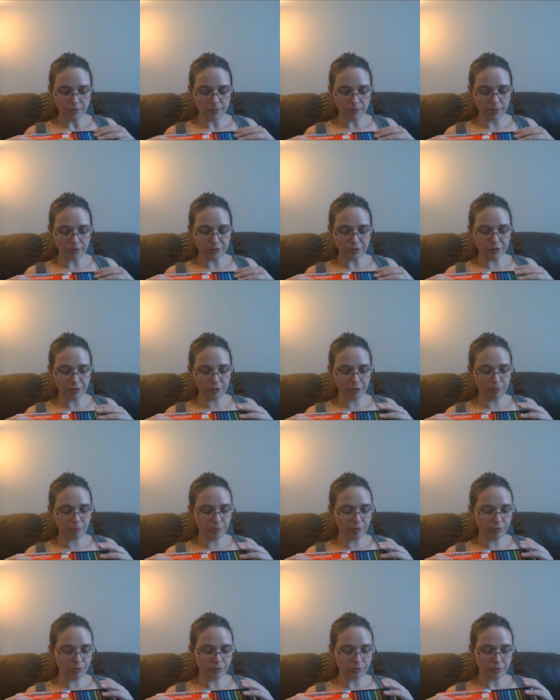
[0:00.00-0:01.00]

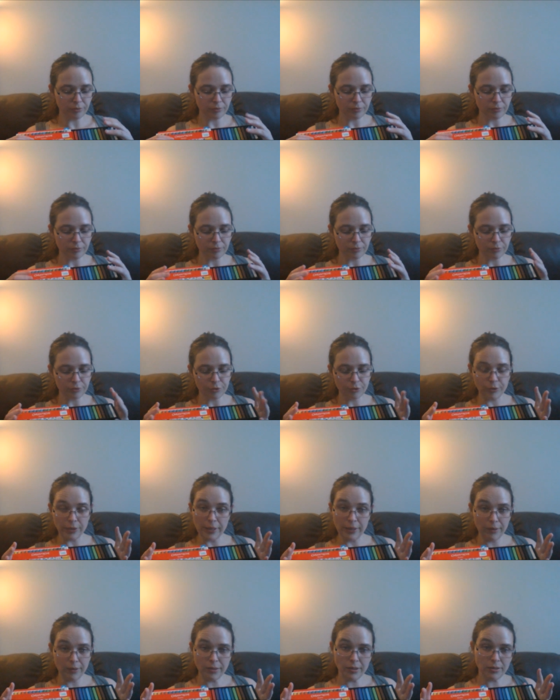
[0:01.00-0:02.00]
water-soluble
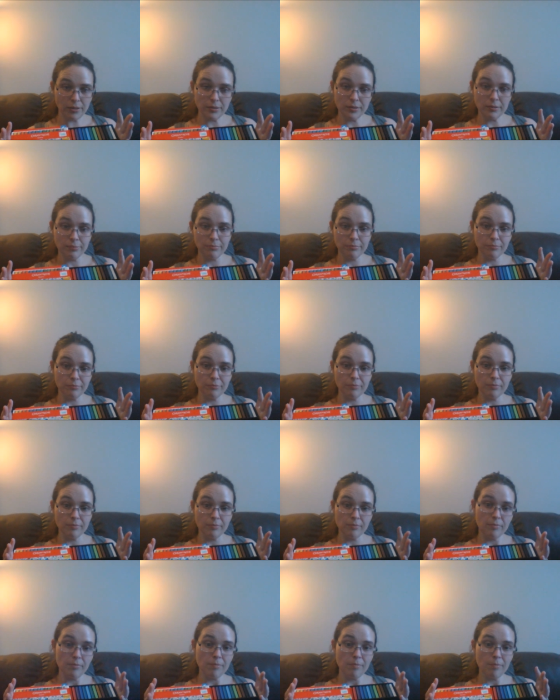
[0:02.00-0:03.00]
crayons,
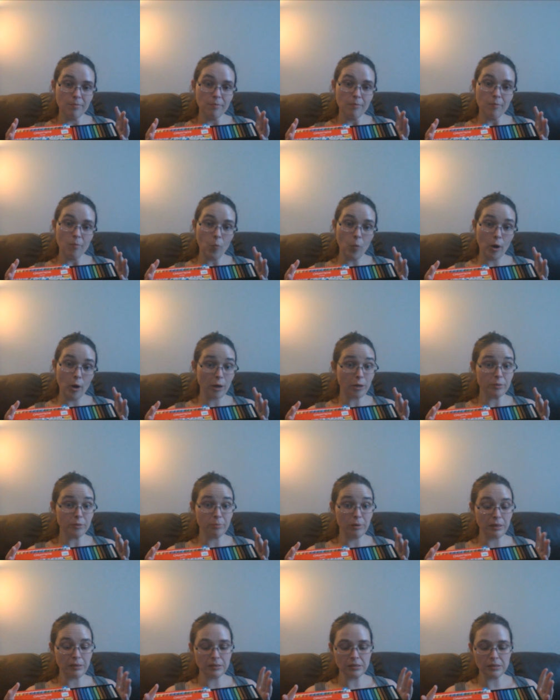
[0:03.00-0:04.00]
wax
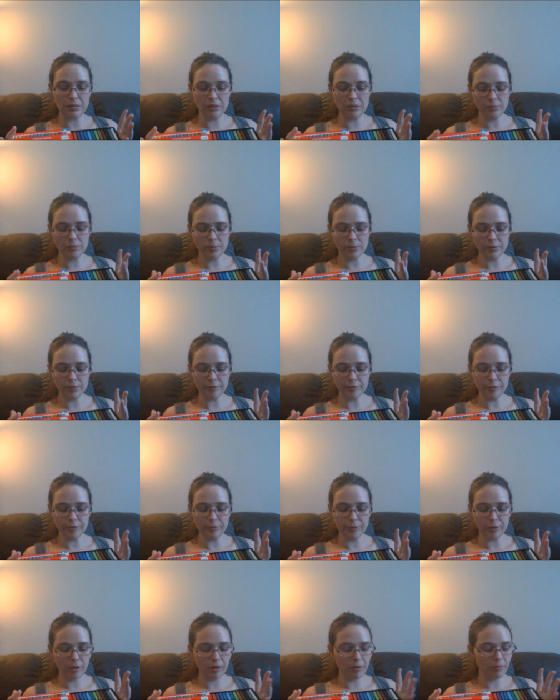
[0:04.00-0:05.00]
pastels, whatever they
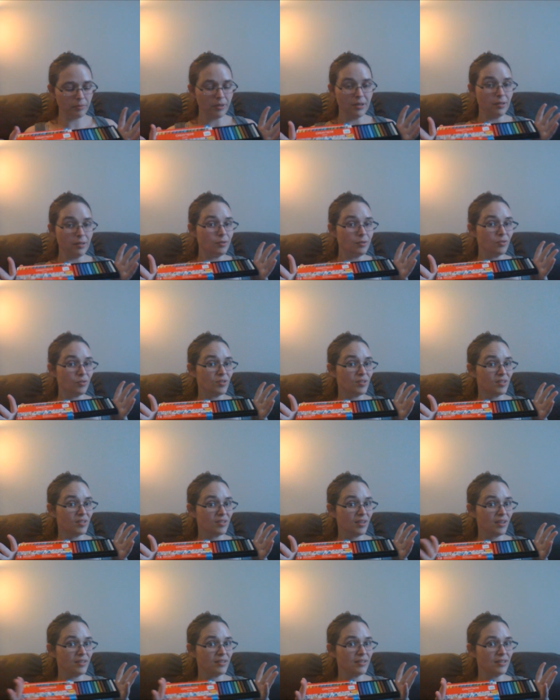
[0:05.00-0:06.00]
want to call them. So I was
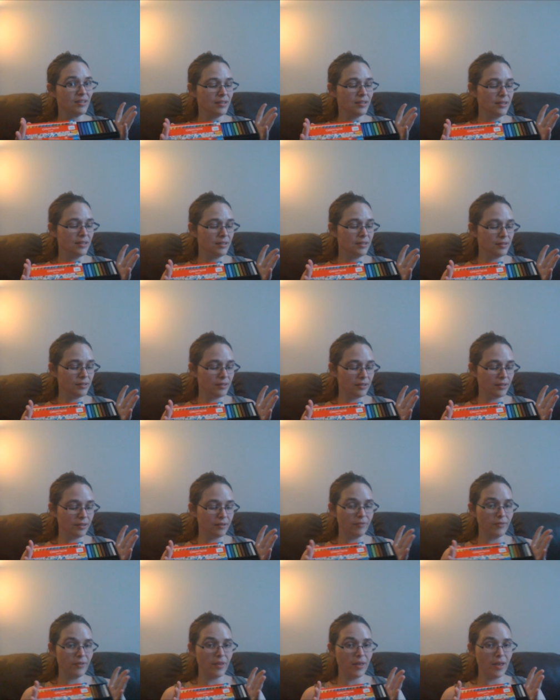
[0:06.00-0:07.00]
excited to get these and
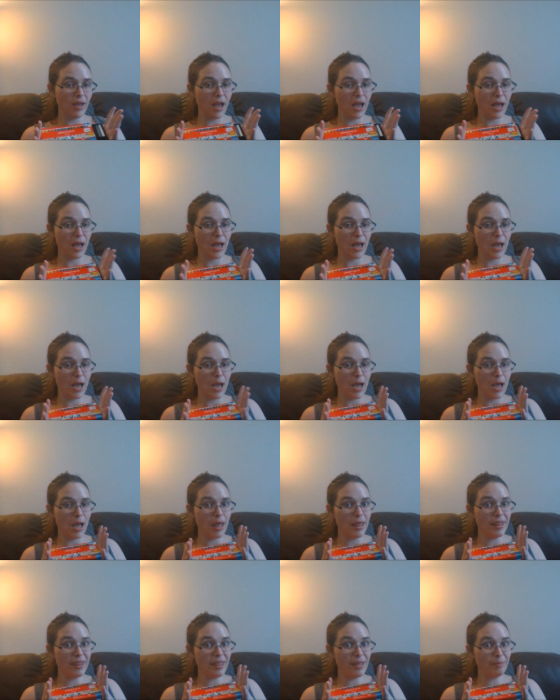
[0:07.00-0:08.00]
give
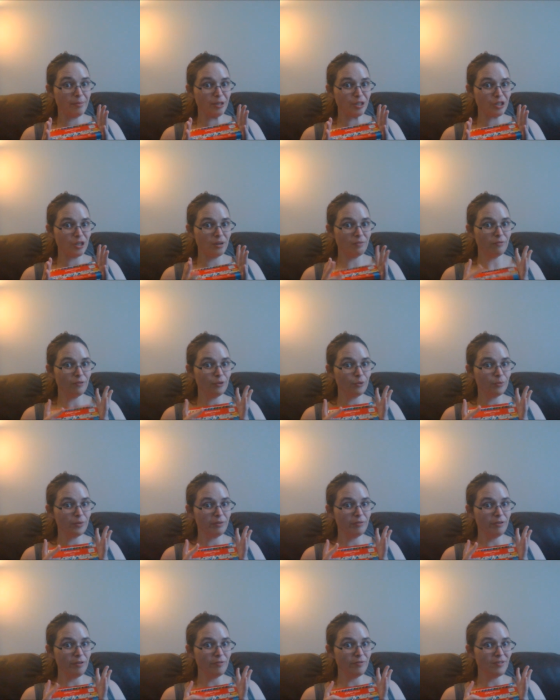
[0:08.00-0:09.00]
them a shot for
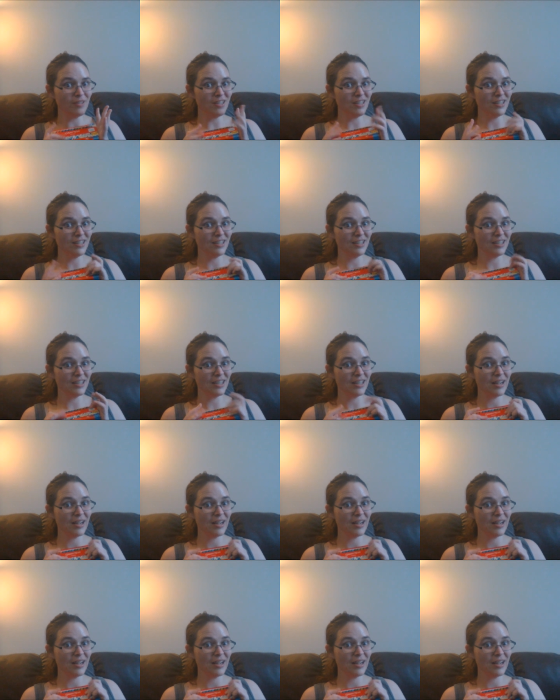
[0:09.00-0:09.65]
$3.50.